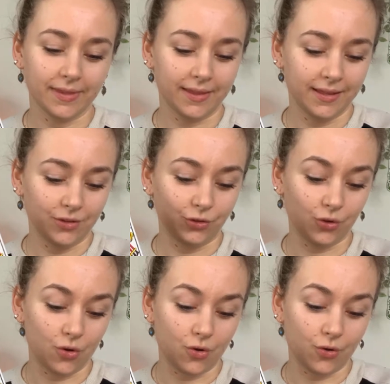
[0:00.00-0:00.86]

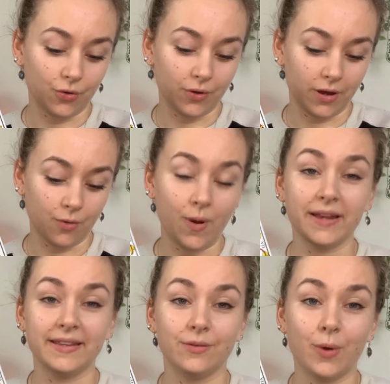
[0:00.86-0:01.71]

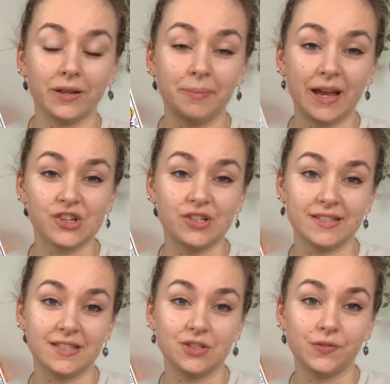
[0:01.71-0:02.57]
what passion
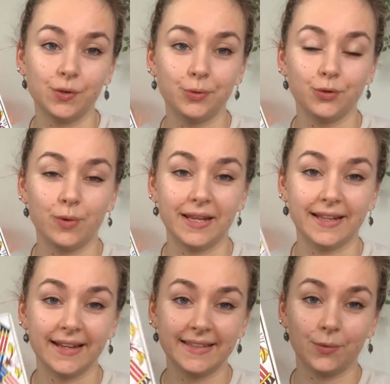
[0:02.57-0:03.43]
is this full moon
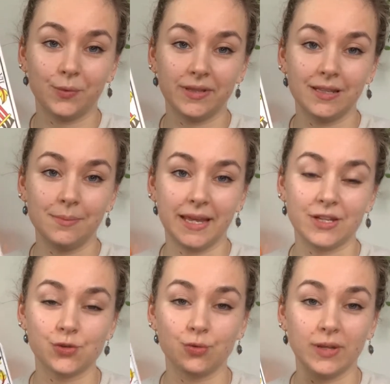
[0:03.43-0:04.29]
reigniting within me?
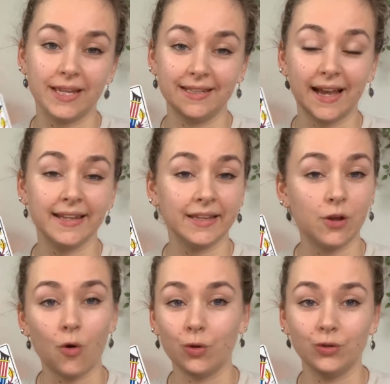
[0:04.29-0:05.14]
It's reigniting
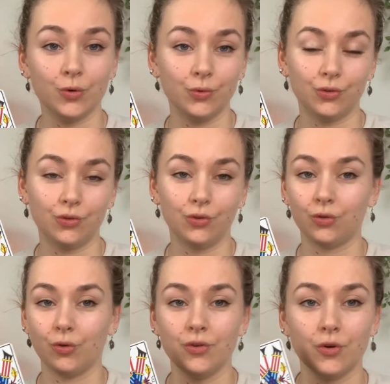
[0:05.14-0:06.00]
all those.
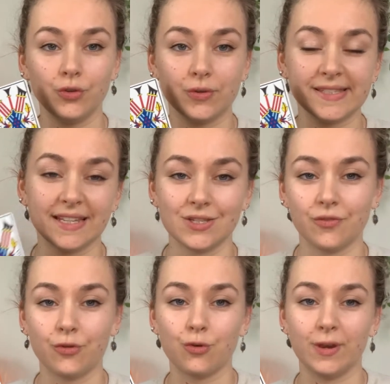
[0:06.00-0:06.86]
So your sense
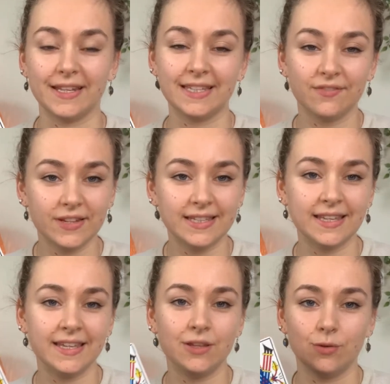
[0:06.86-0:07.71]
of
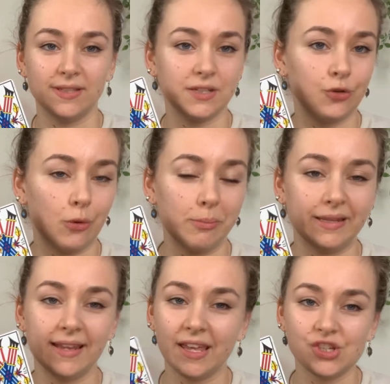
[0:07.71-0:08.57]
creativity, your
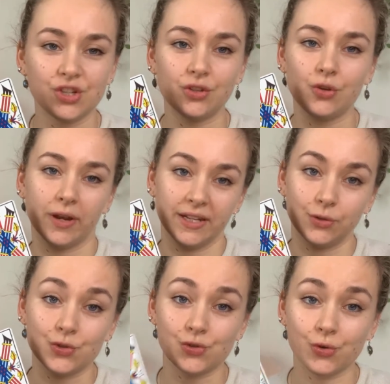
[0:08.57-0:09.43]
determination, your
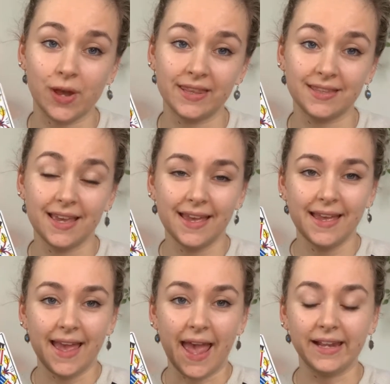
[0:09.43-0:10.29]
inner strength.
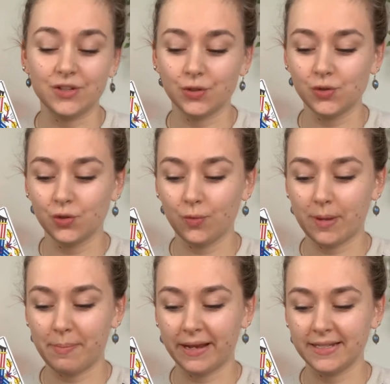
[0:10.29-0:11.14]
And it's also
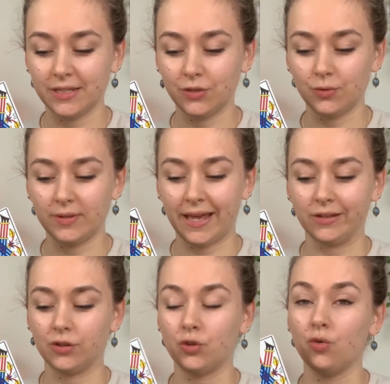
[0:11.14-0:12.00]
reminding you
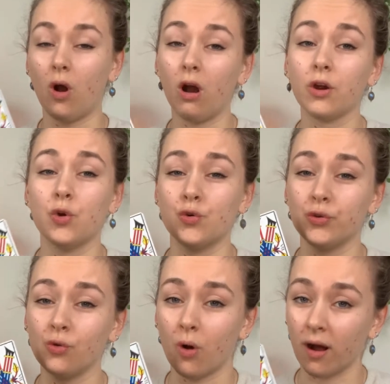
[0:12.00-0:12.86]
that you are who
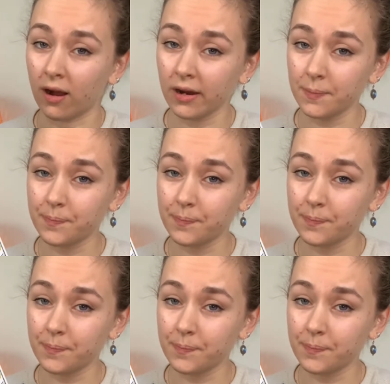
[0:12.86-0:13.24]
you are,